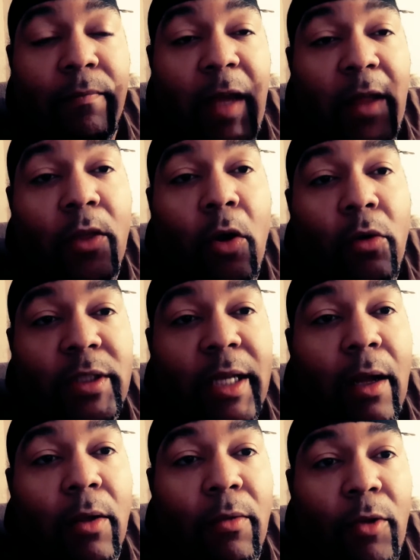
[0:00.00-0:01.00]
in the
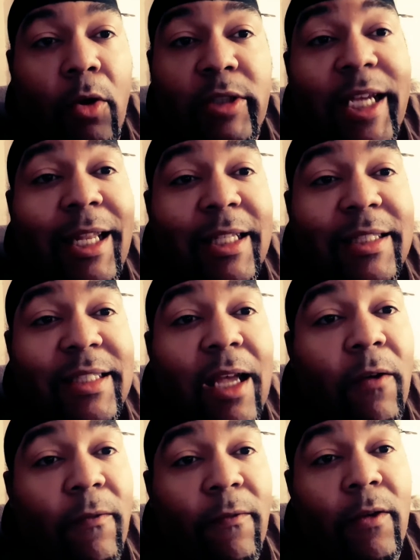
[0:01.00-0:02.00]
hotel
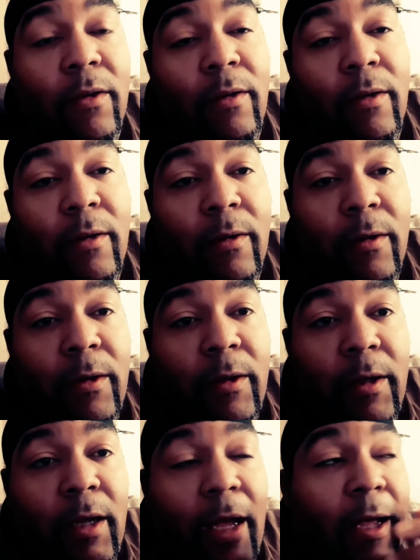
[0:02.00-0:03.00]
itself.
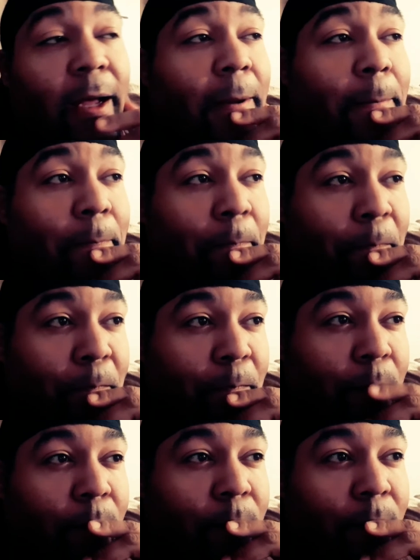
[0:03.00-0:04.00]

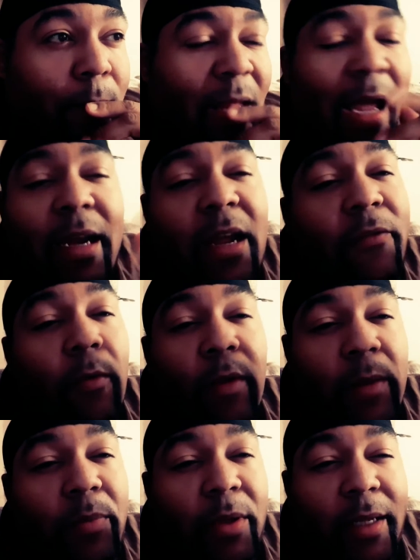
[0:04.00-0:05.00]
I never
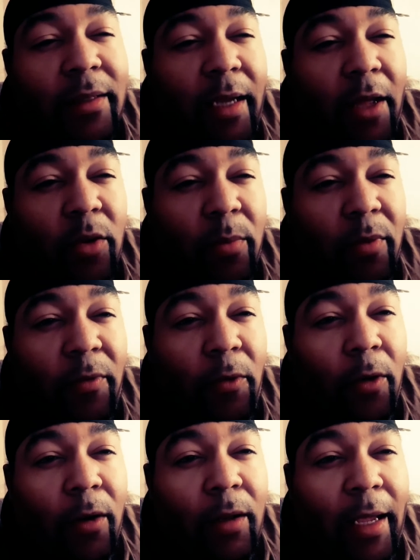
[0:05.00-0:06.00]
really put that together
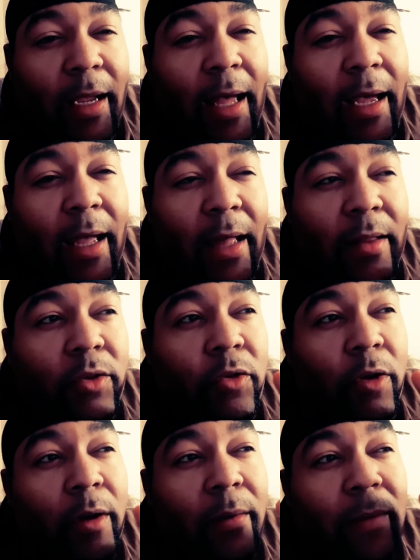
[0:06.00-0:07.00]
before. Like I
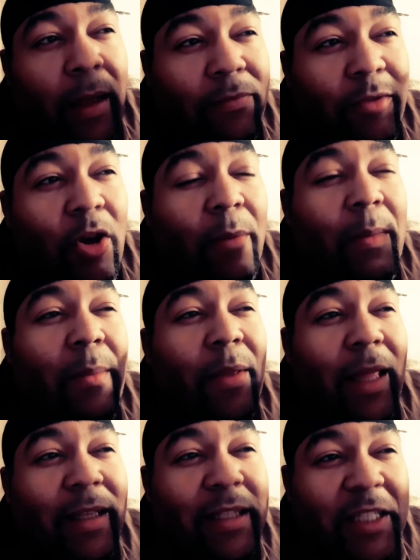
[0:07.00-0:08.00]
thought maybe
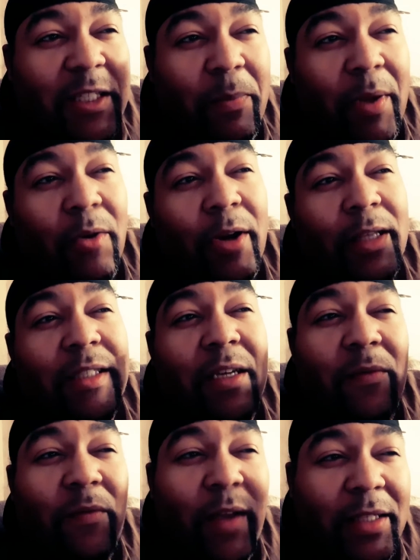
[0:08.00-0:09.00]
like the spirits
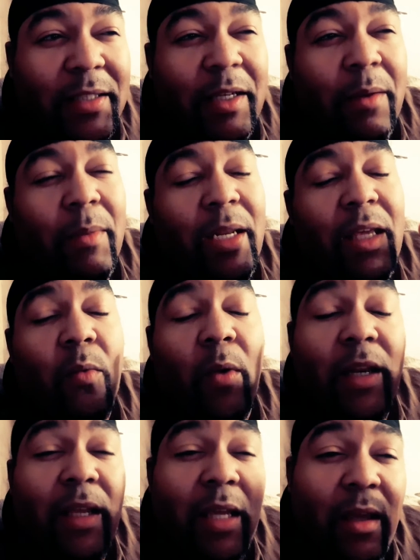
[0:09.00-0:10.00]
convinced him and he
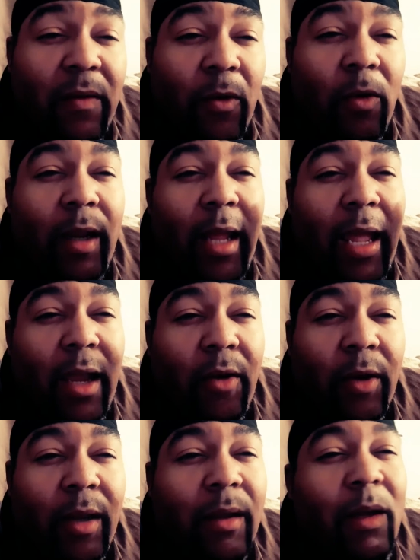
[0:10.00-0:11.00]
went evil and
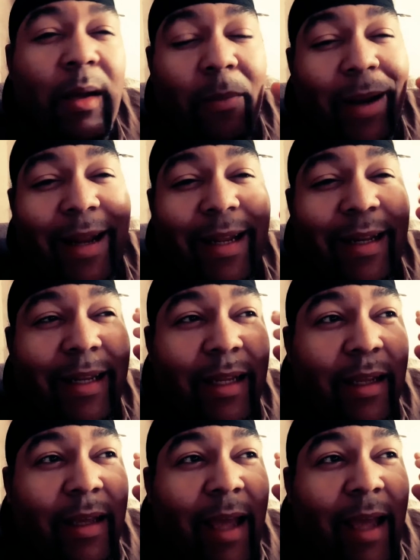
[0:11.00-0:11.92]
angry, but I didn't